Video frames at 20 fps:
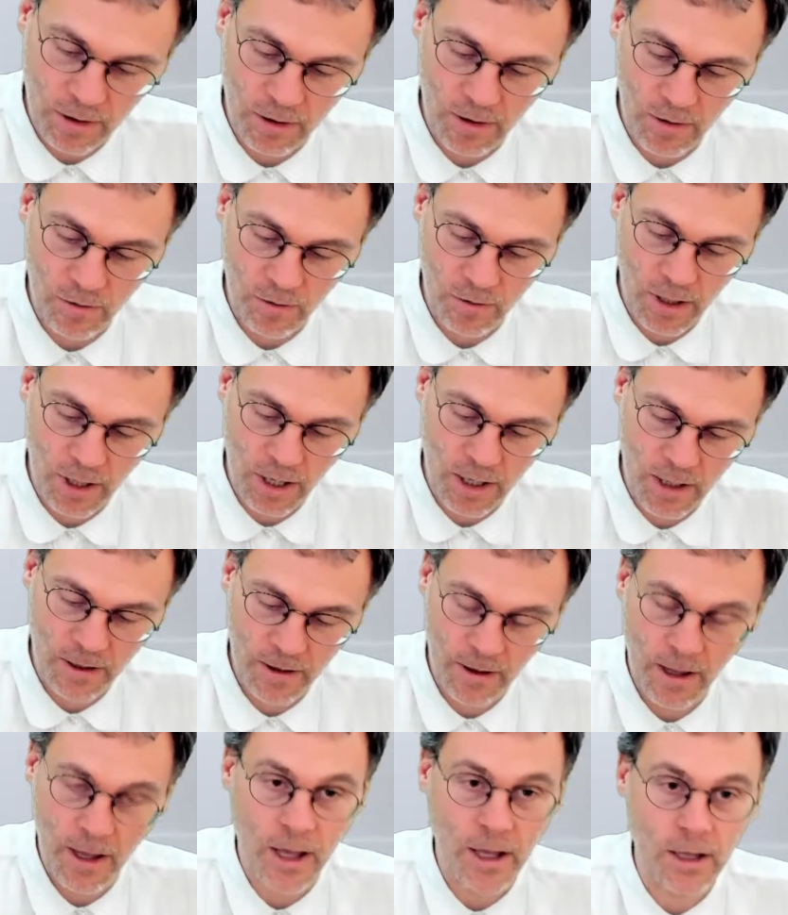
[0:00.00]
Okay,
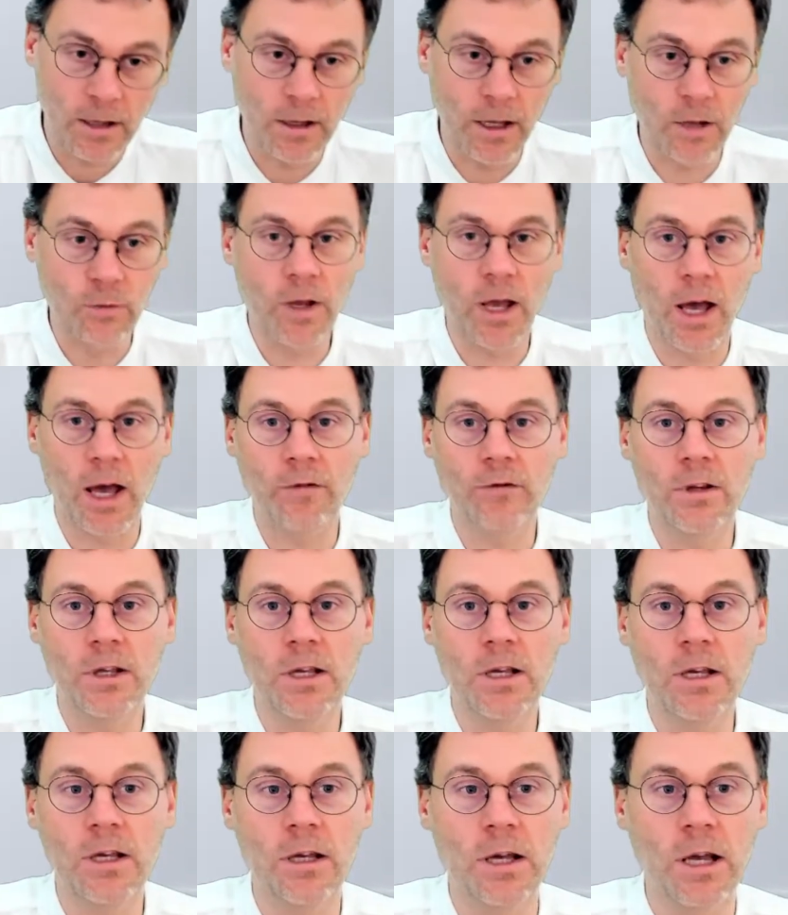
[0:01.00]
then we have
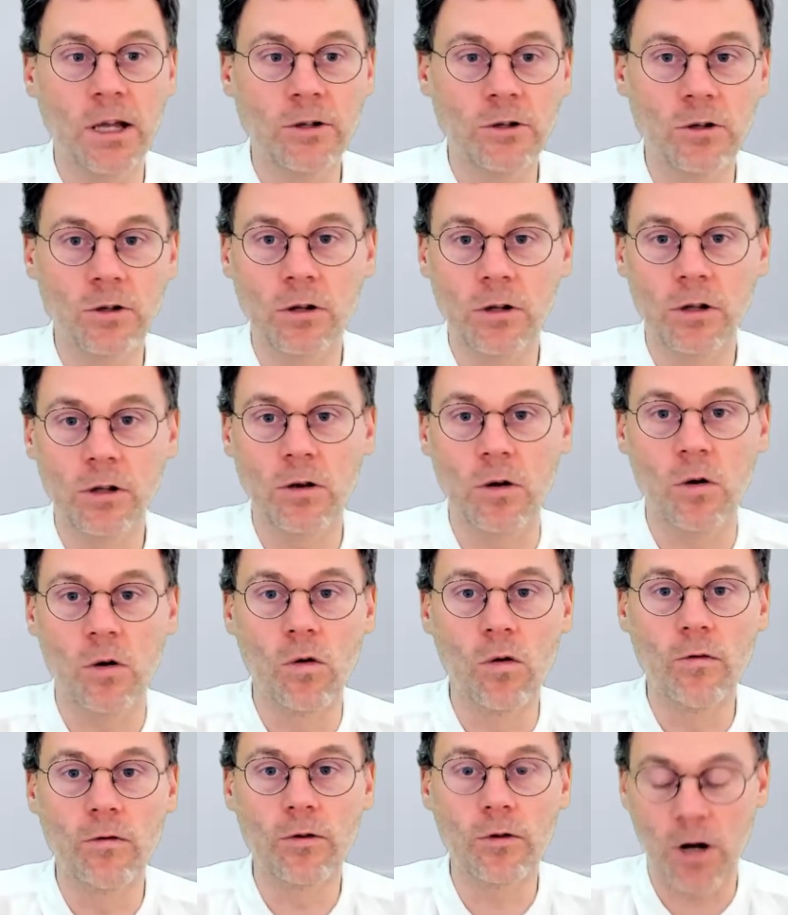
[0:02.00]
the integral
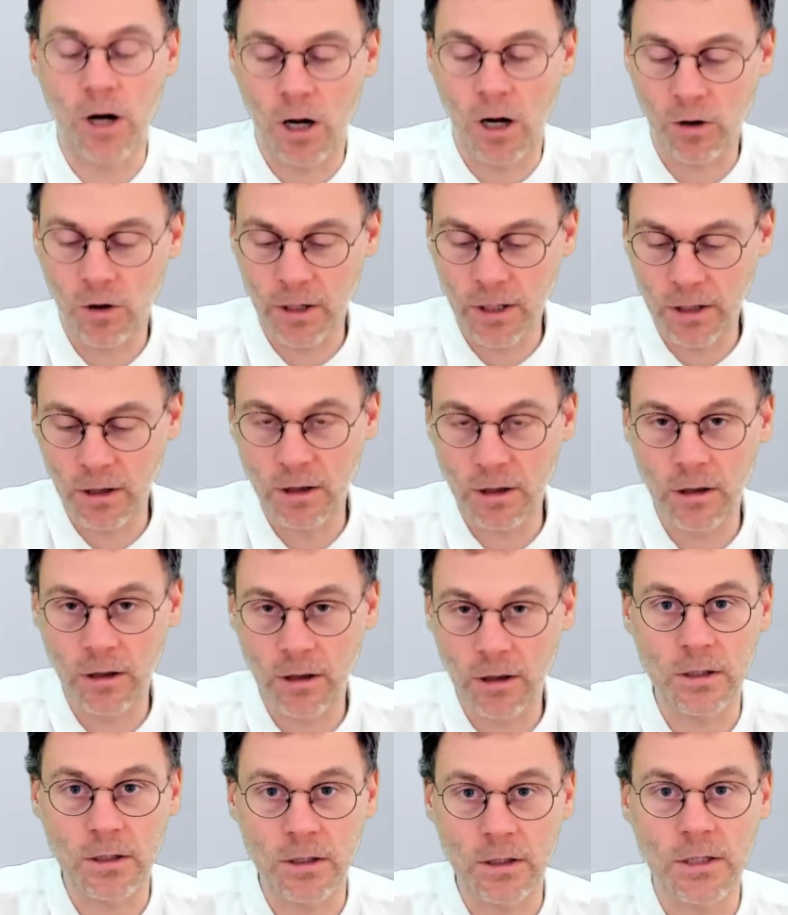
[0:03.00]
over our little
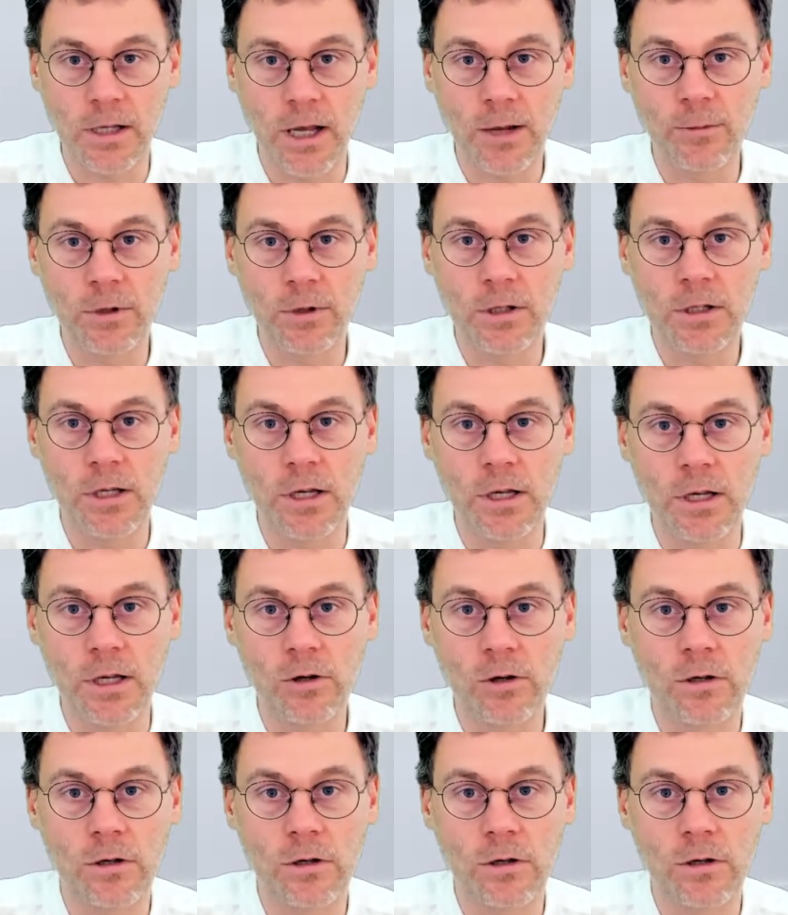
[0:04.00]
segment here.